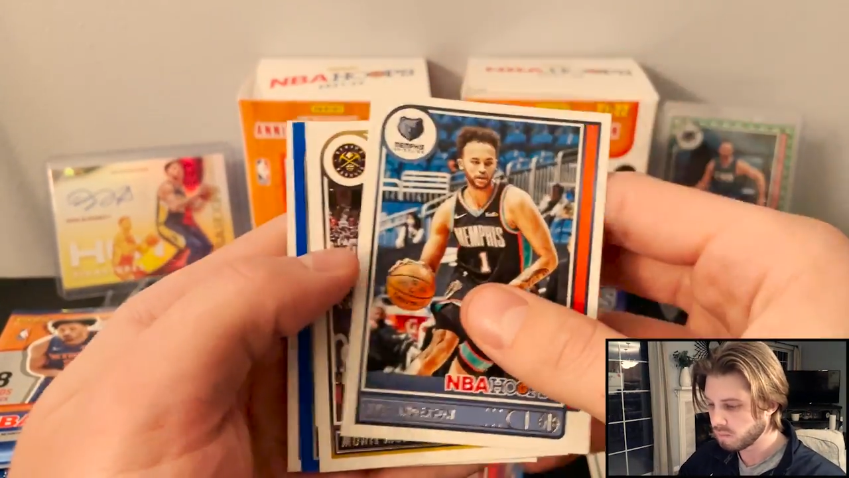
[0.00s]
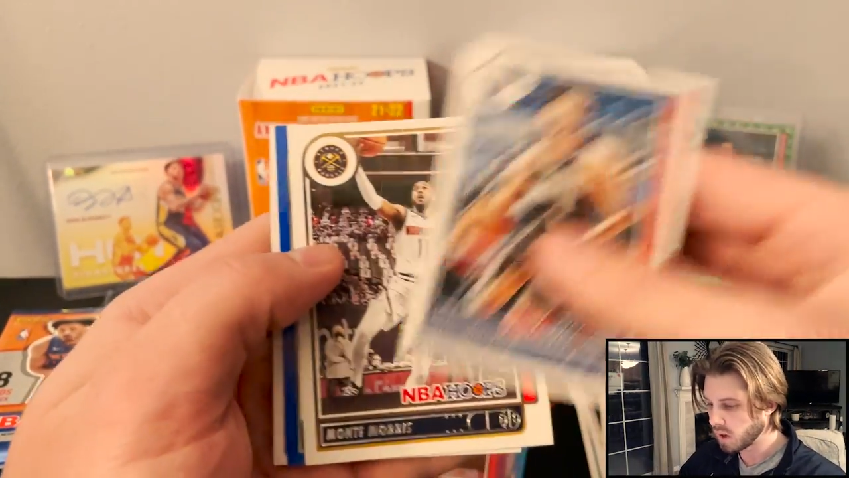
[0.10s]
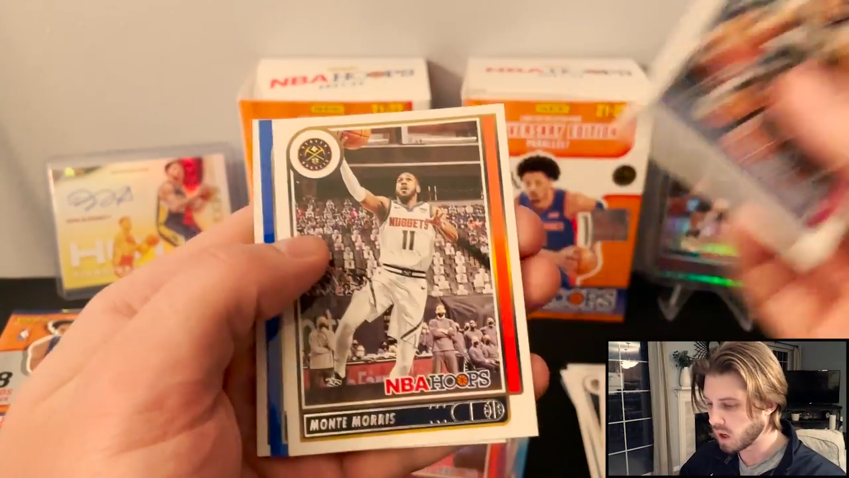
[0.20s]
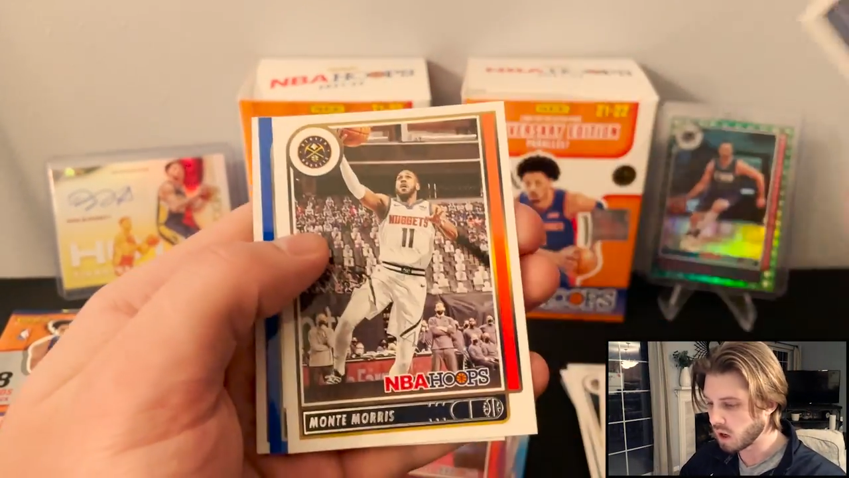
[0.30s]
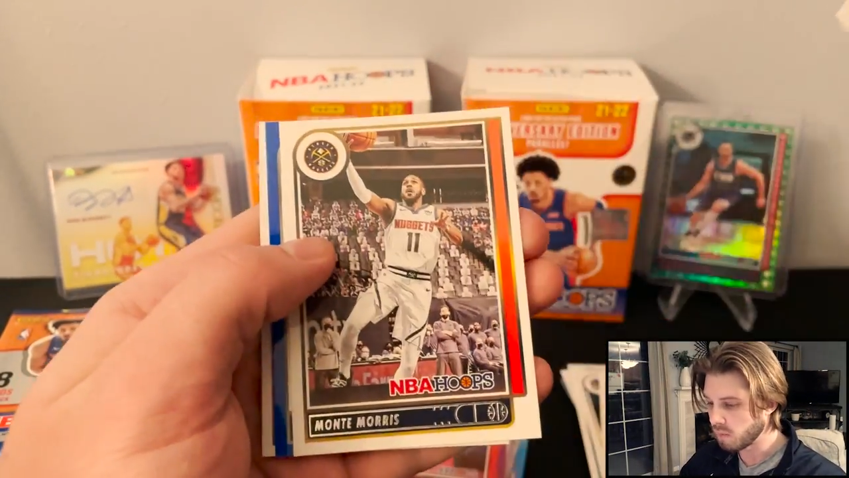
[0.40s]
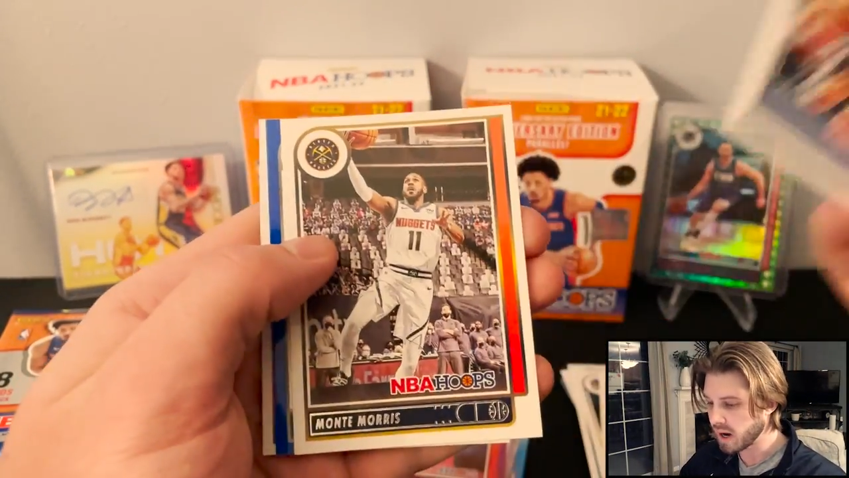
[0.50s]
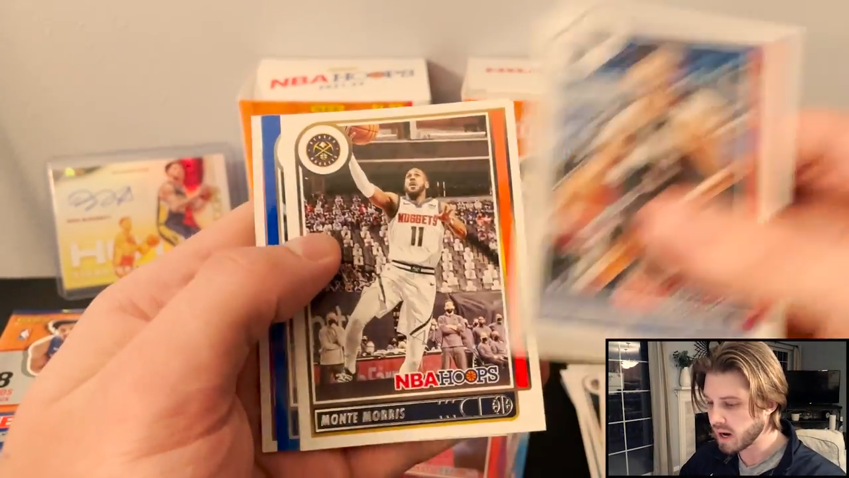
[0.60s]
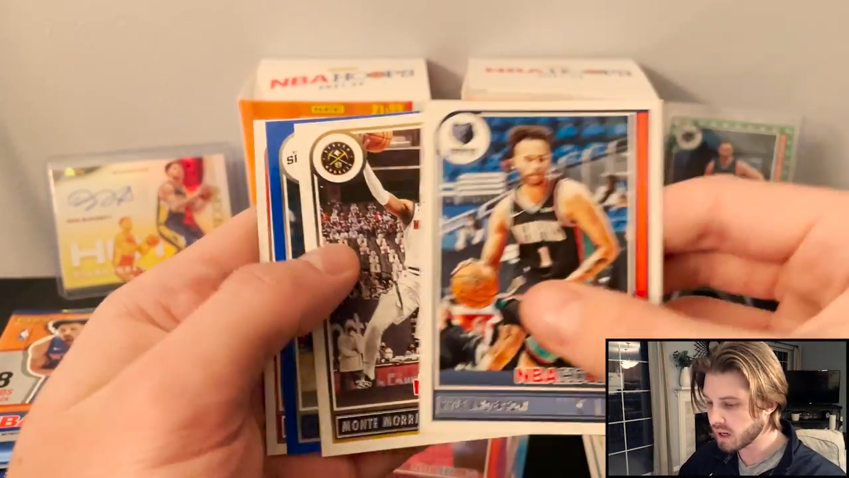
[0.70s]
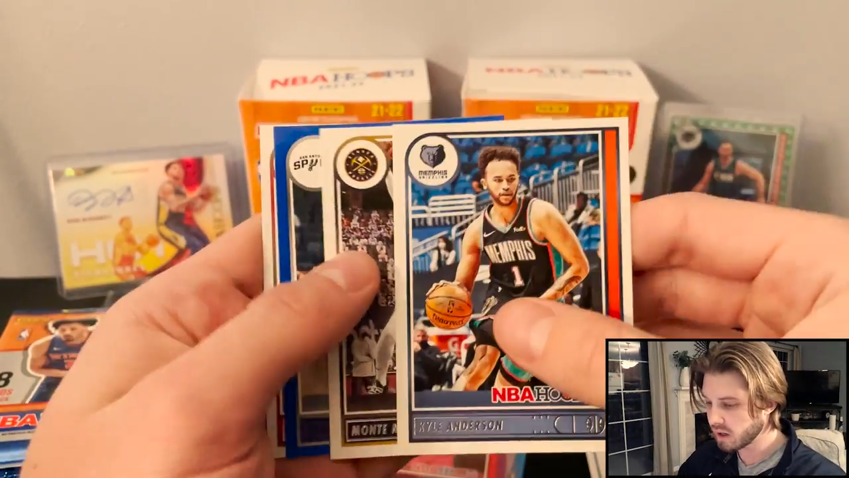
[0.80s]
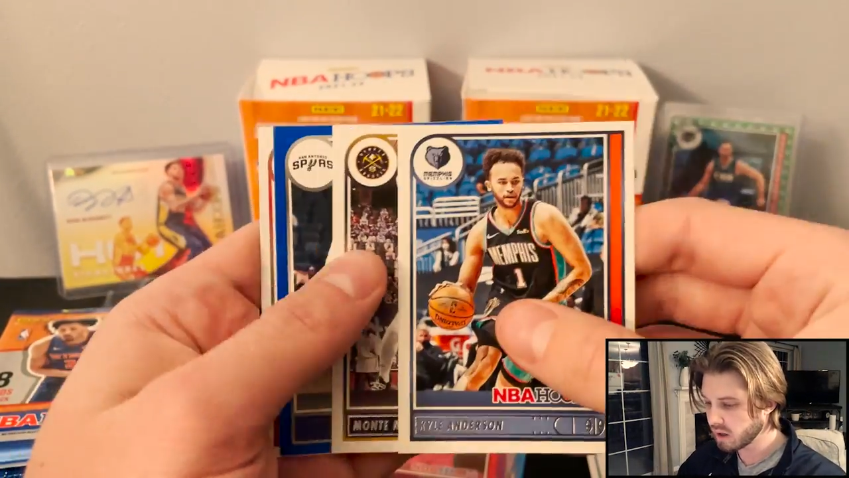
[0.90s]
uh,
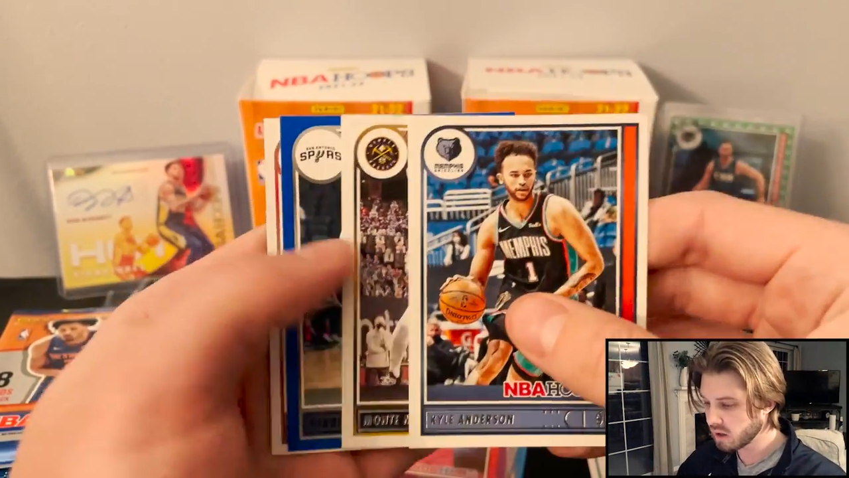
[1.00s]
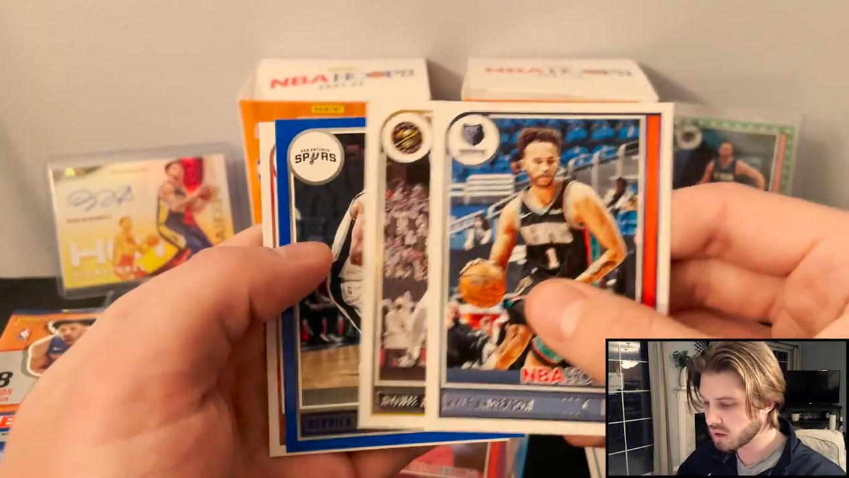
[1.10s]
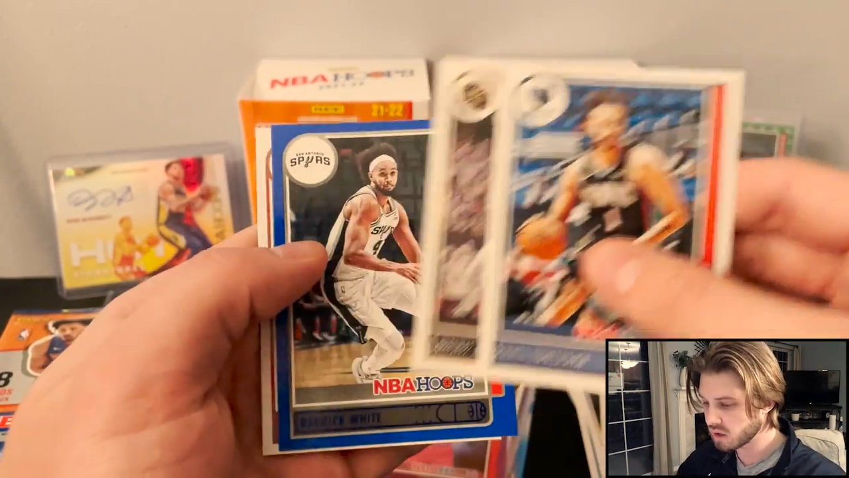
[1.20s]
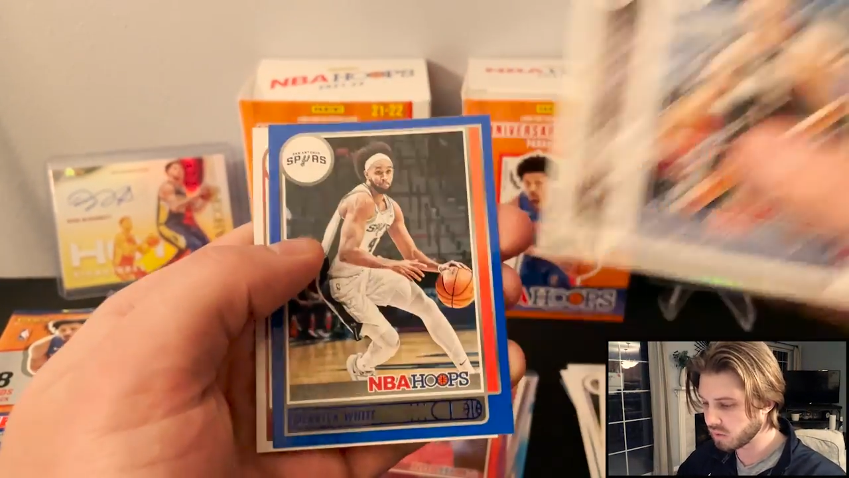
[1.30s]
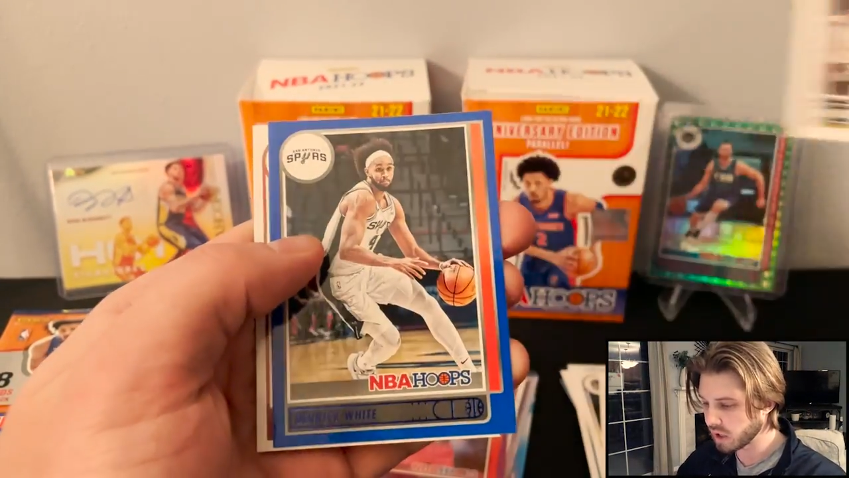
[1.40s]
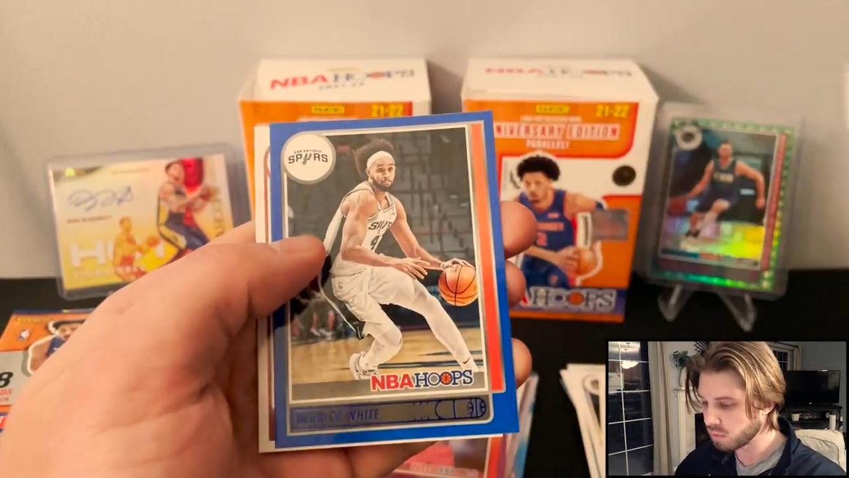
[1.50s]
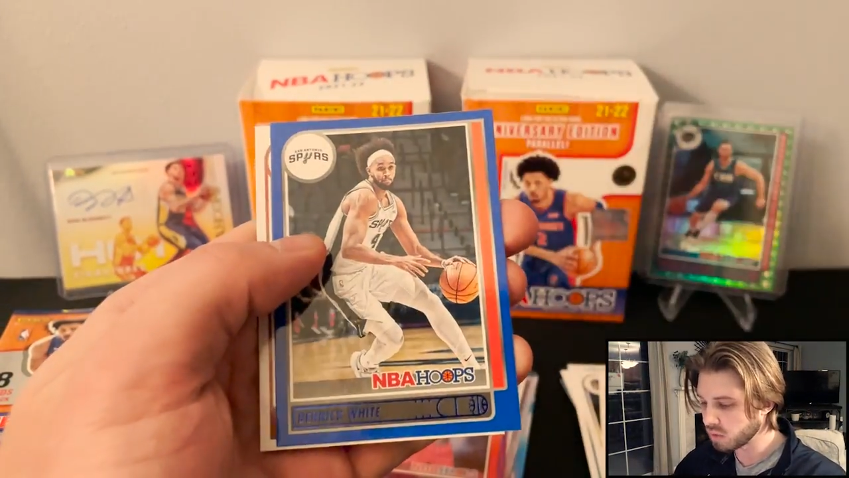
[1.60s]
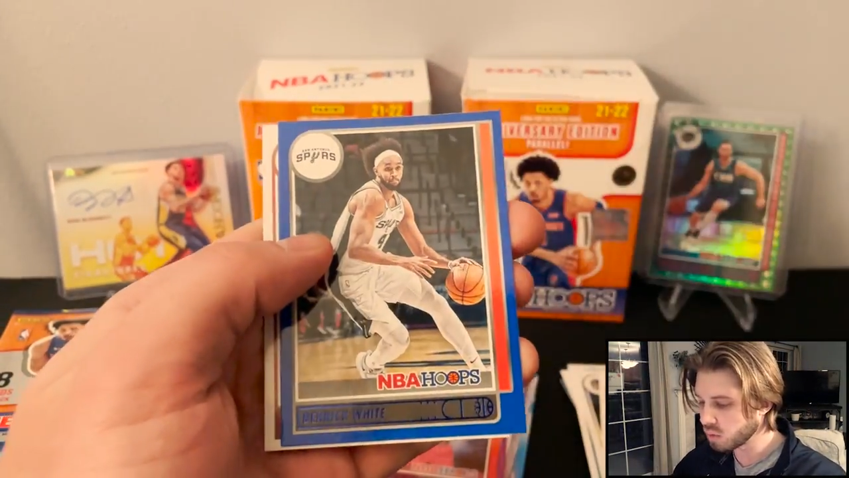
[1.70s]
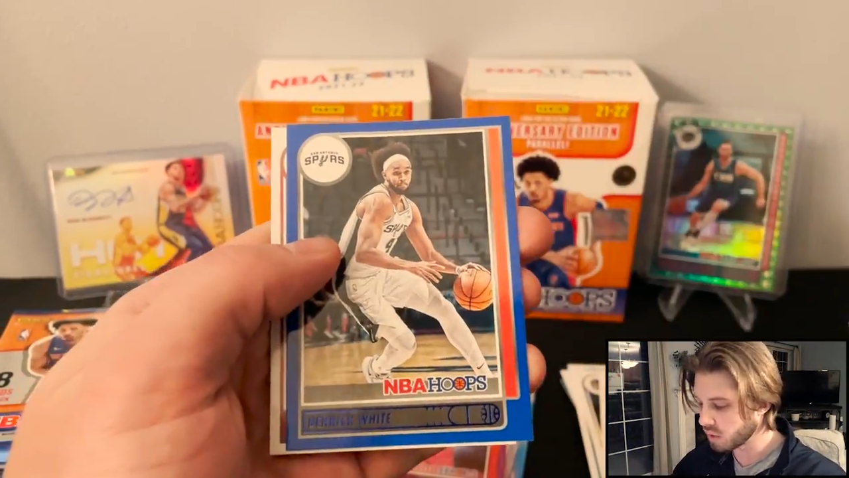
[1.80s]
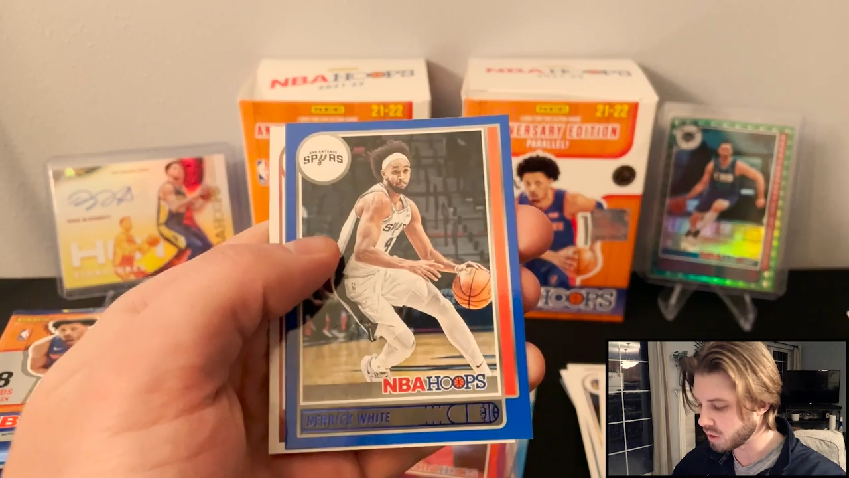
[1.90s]
pack. So we got a
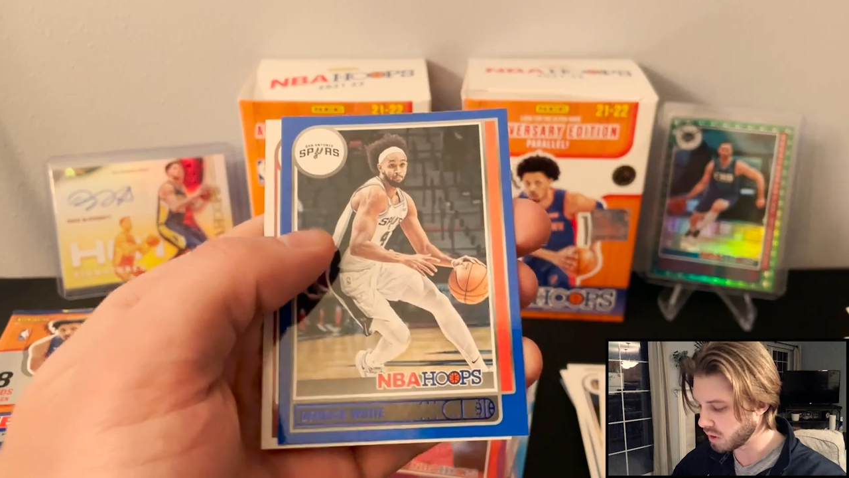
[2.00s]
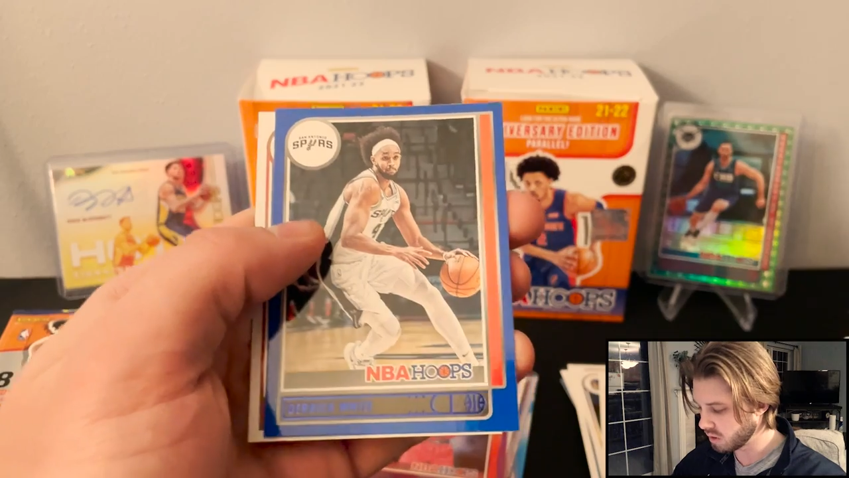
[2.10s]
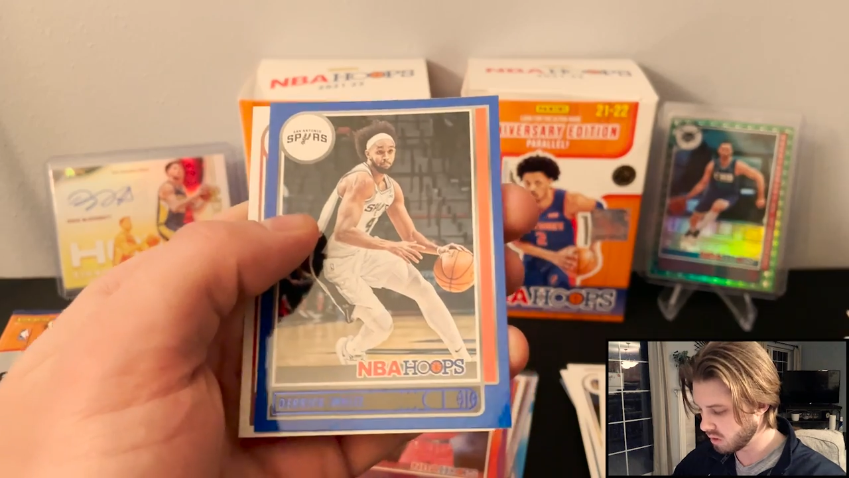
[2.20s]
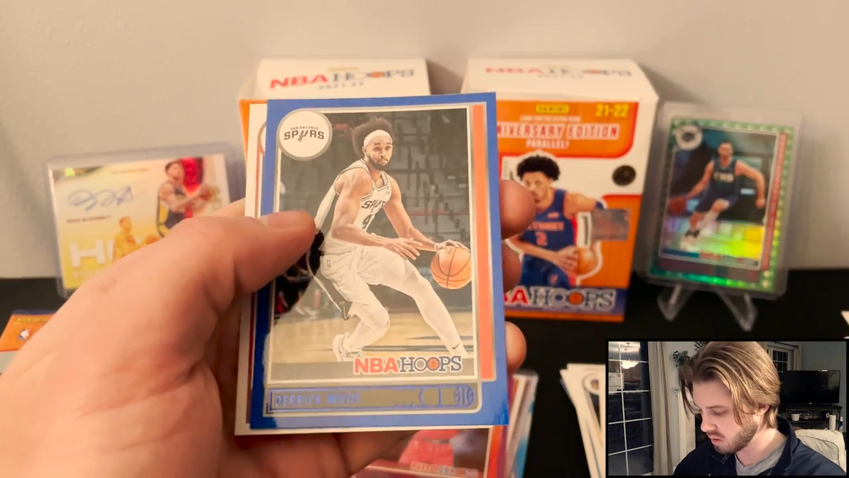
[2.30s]
blue one here,